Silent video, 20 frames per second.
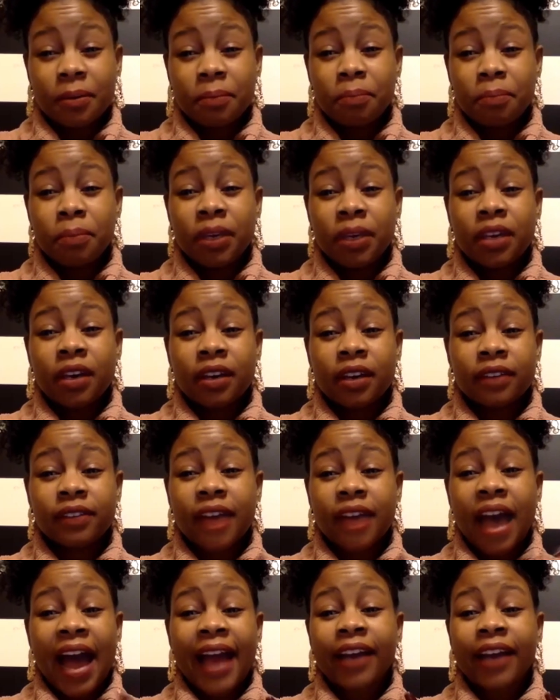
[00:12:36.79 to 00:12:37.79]
because
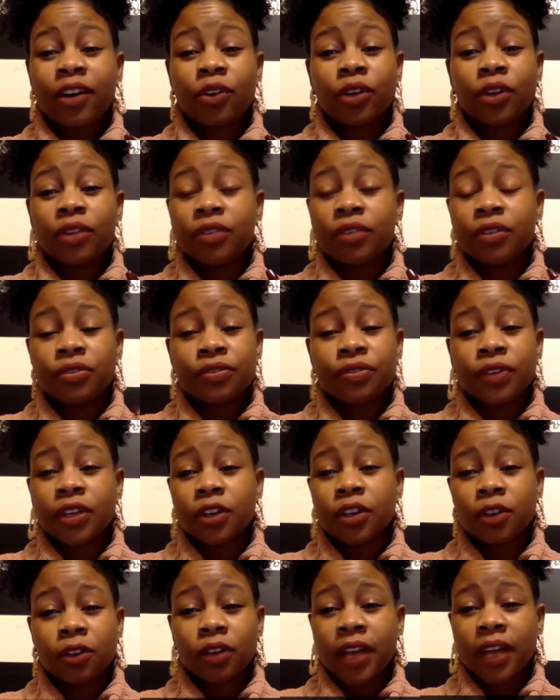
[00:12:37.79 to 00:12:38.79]
I don't even
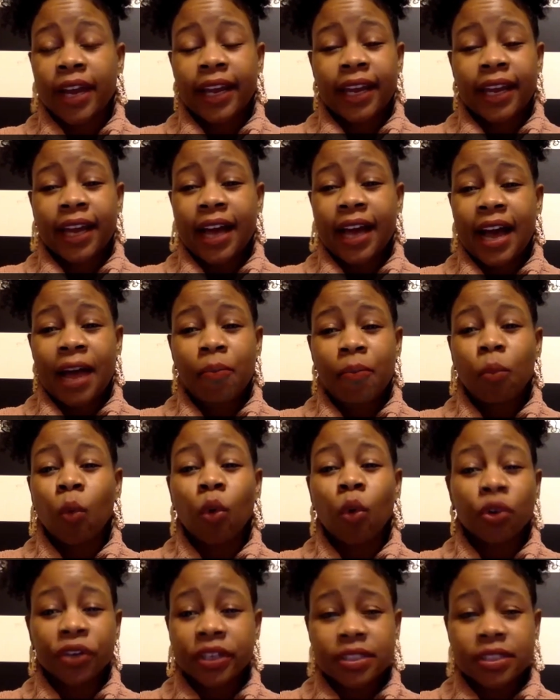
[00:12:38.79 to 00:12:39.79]
feel like I'm
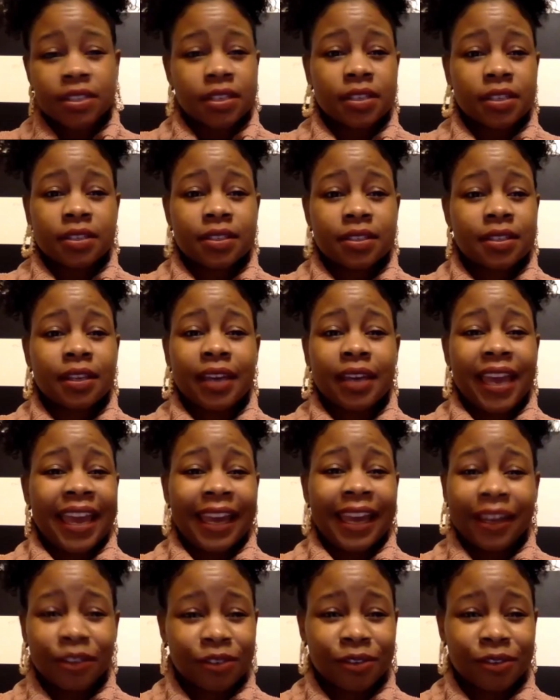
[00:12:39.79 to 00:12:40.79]
warranted to
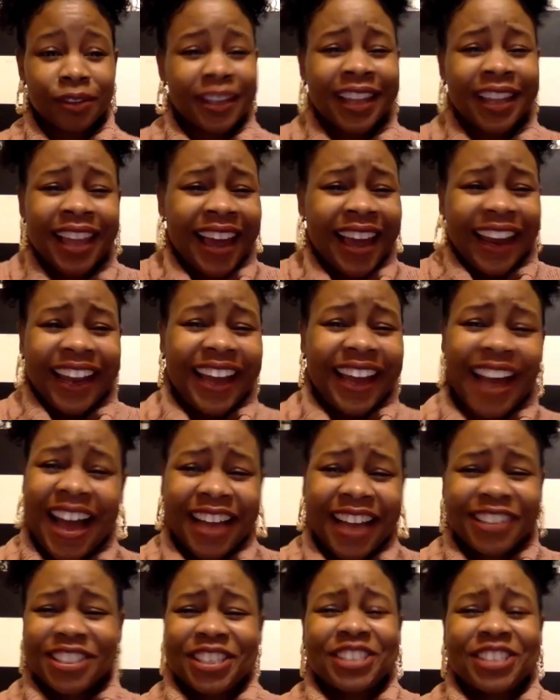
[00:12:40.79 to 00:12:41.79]
answer. Like,
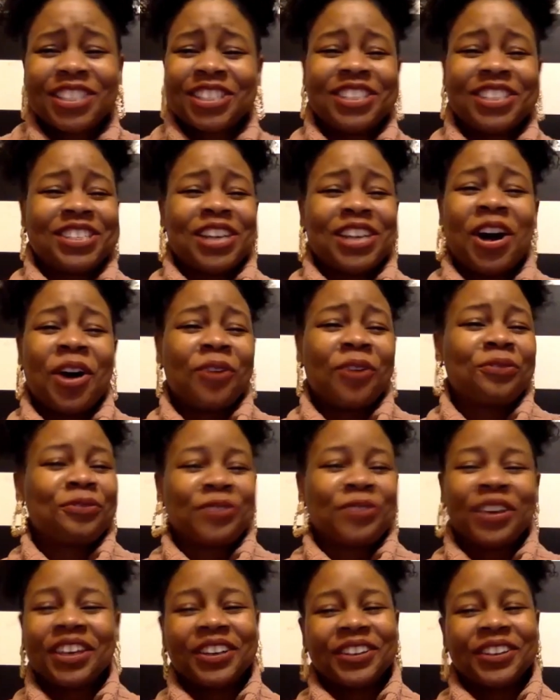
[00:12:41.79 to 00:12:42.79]
I just don't
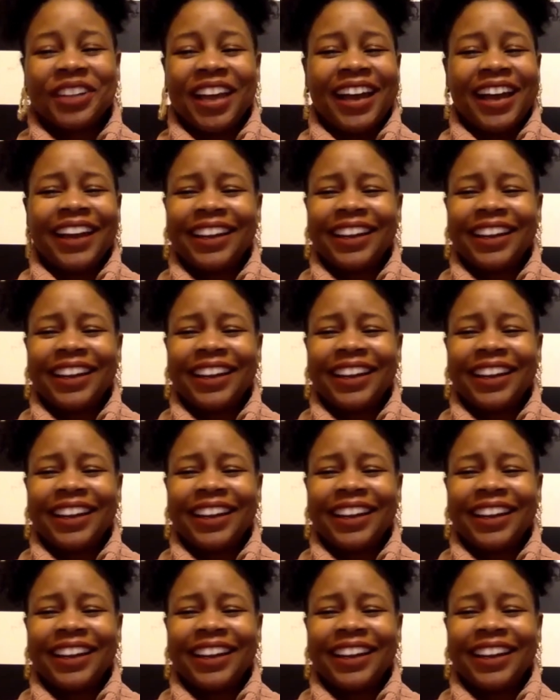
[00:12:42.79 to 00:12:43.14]
feel like.